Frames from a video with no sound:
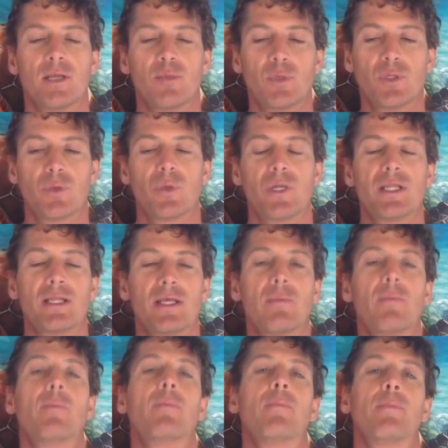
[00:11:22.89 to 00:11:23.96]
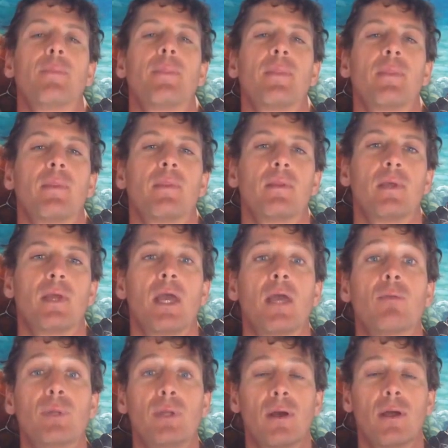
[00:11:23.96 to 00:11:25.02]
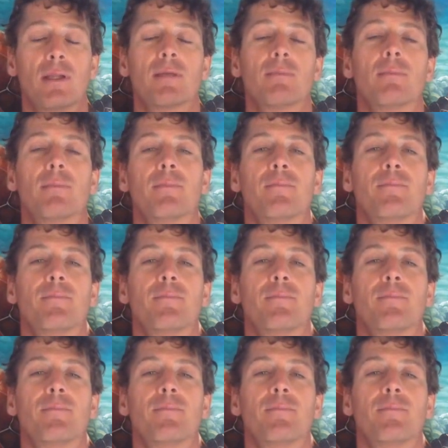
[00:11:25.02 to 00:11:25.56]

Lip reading: in between them and beyond them.